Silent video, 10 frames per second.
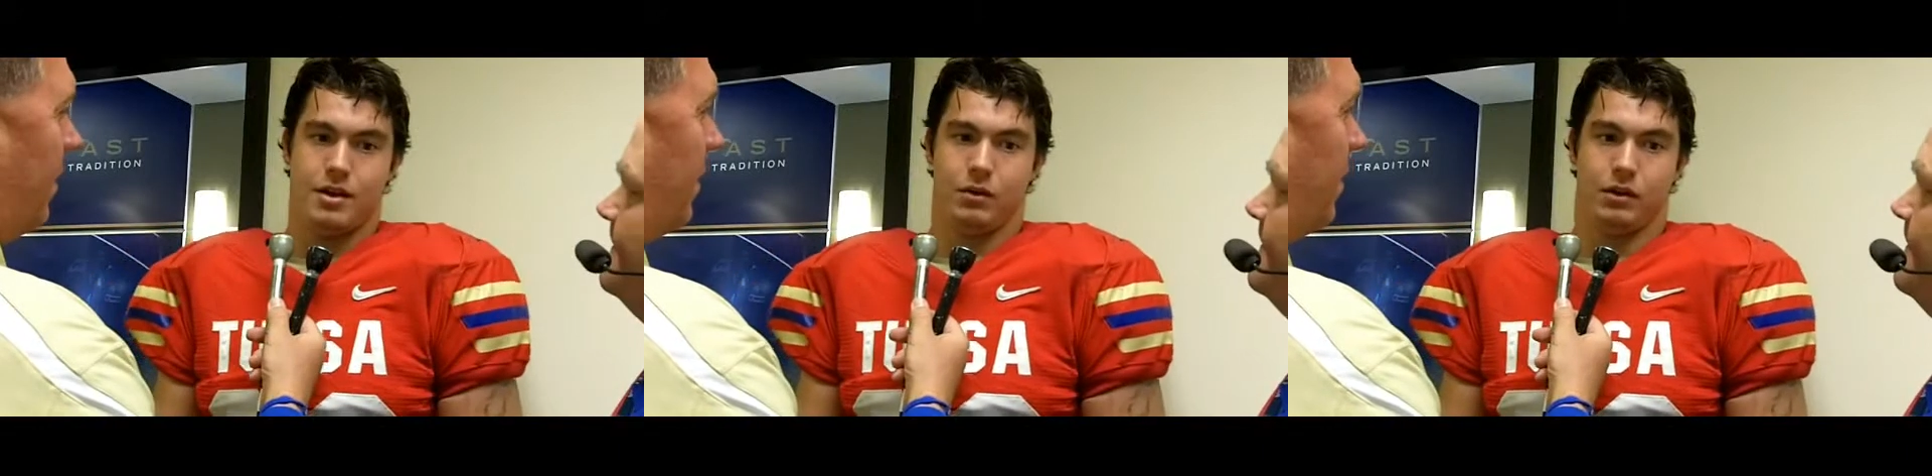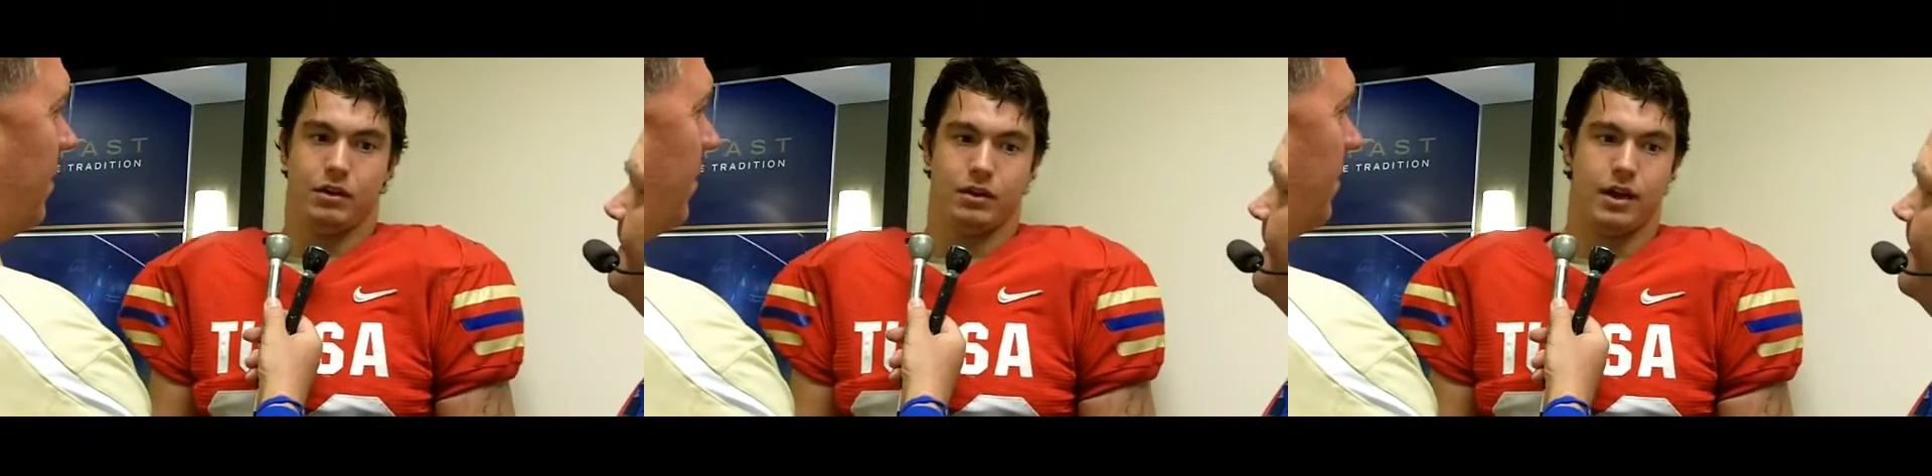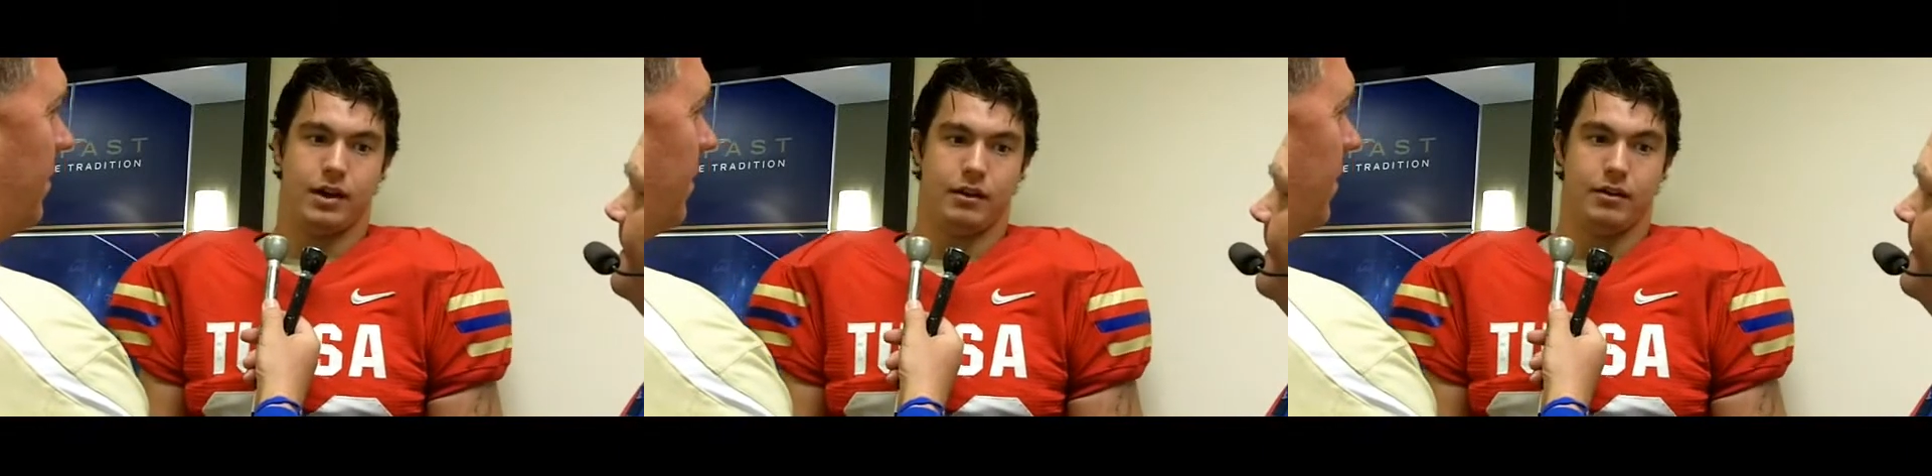we
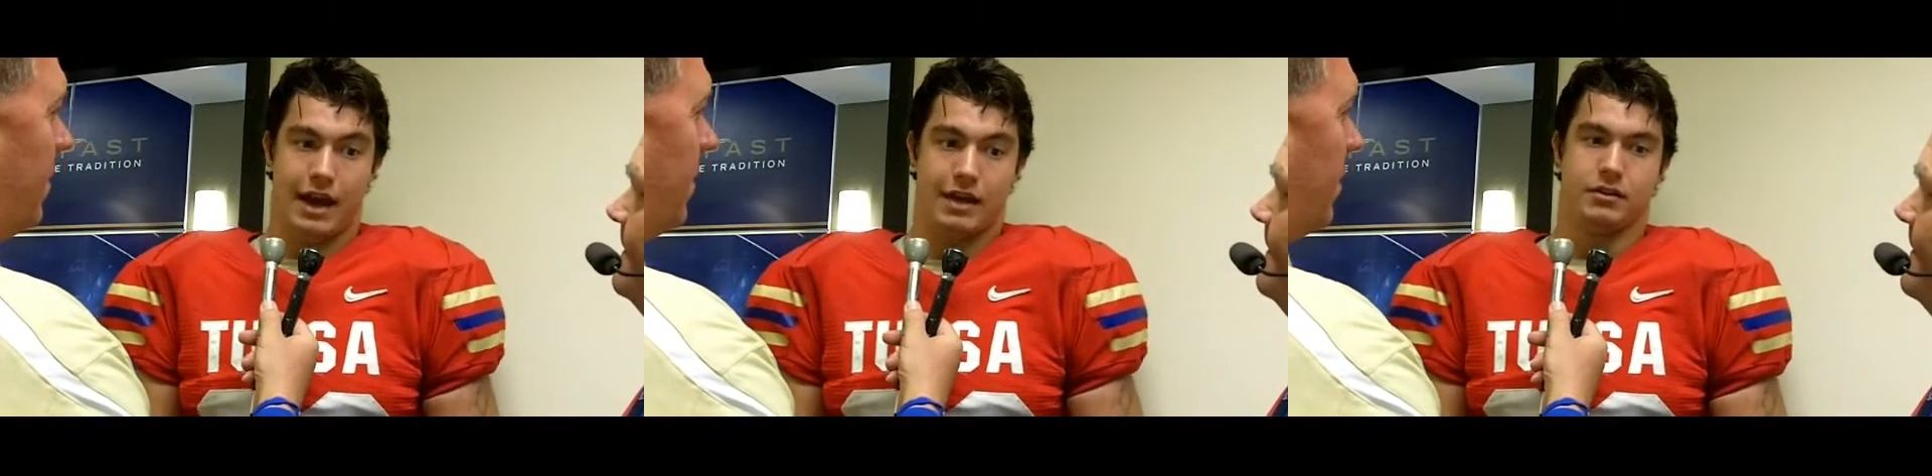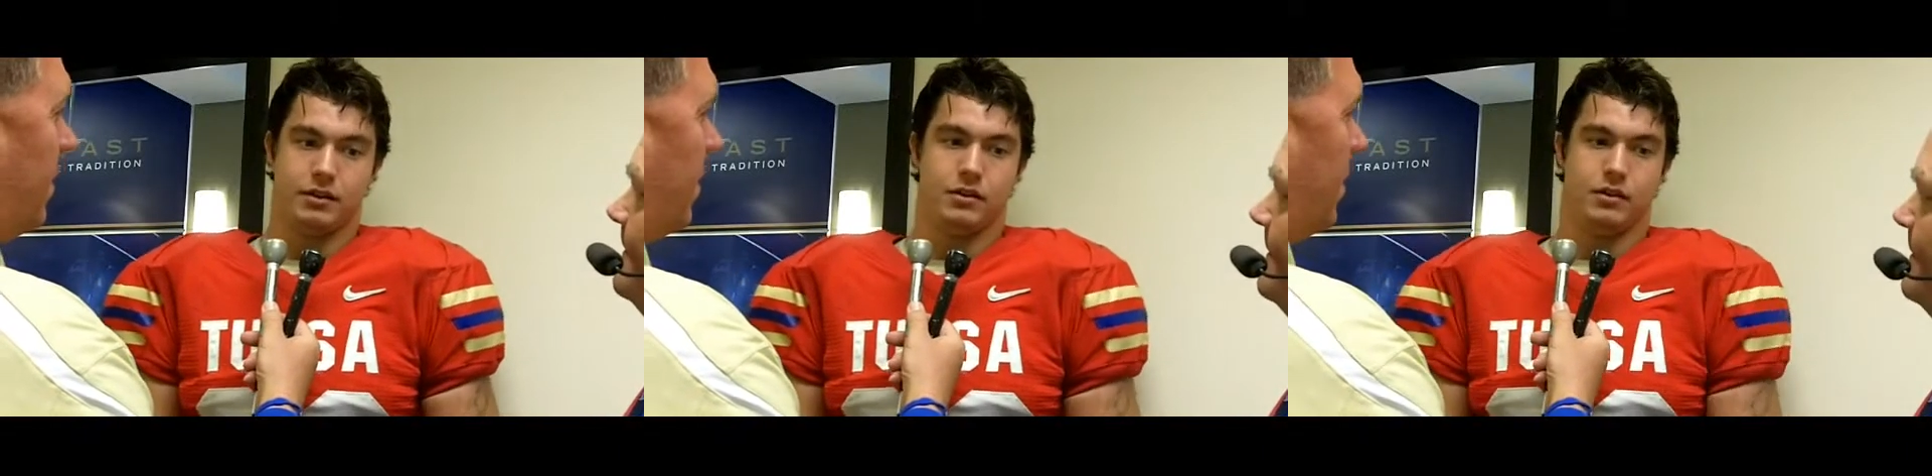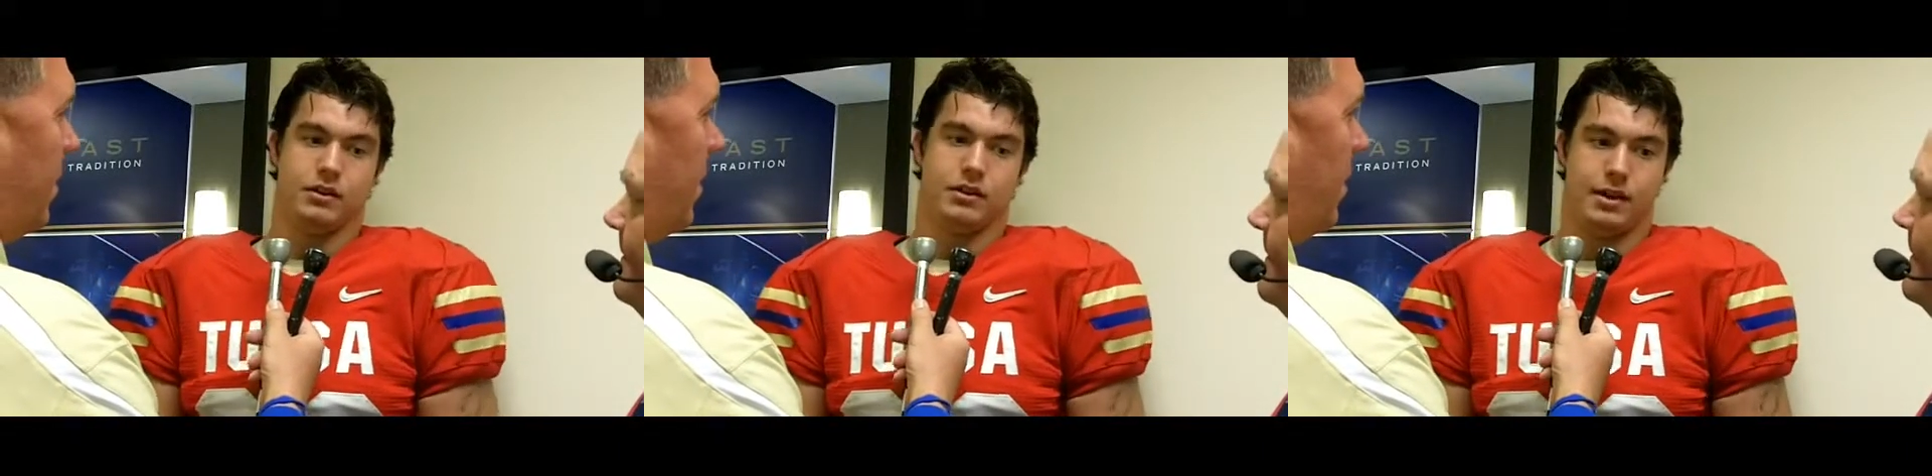decided as a
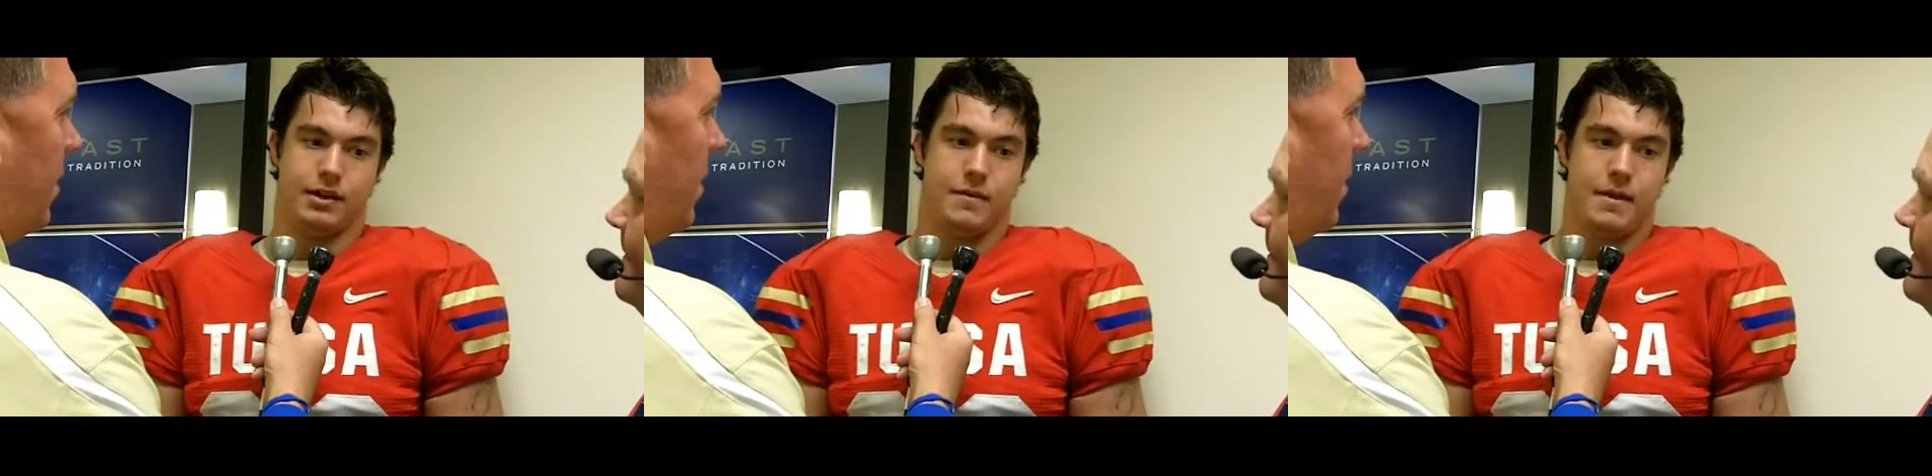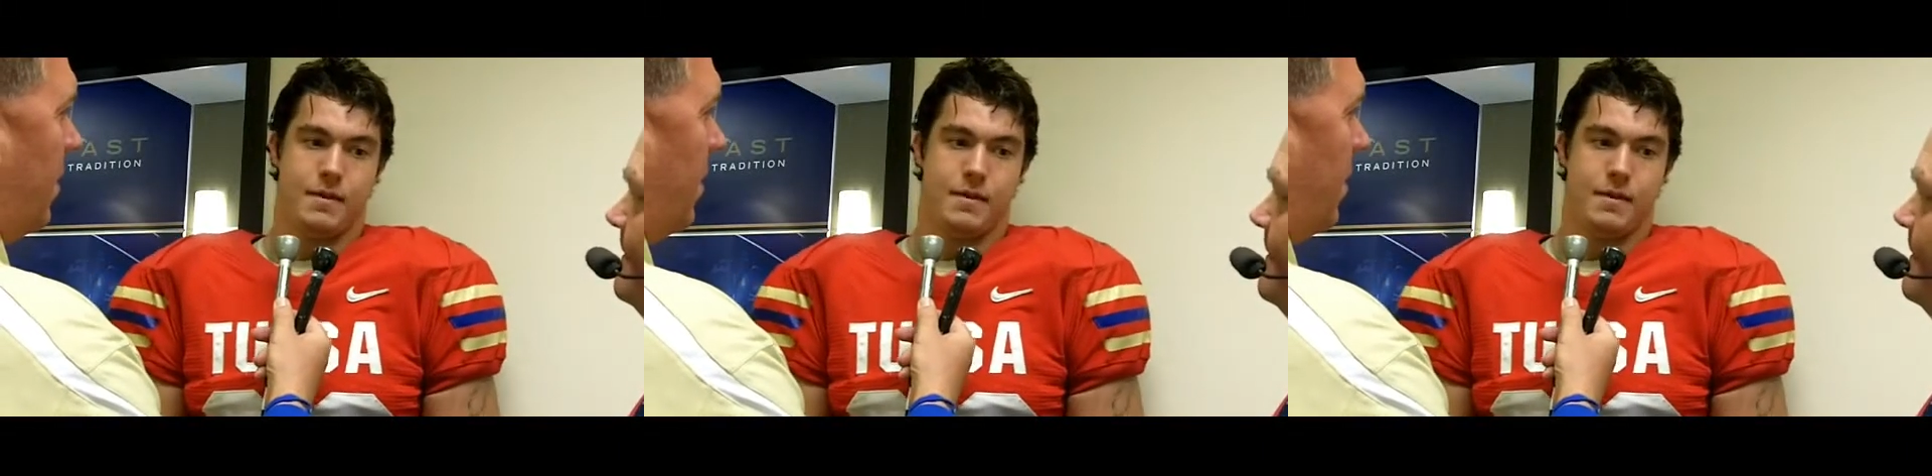unit that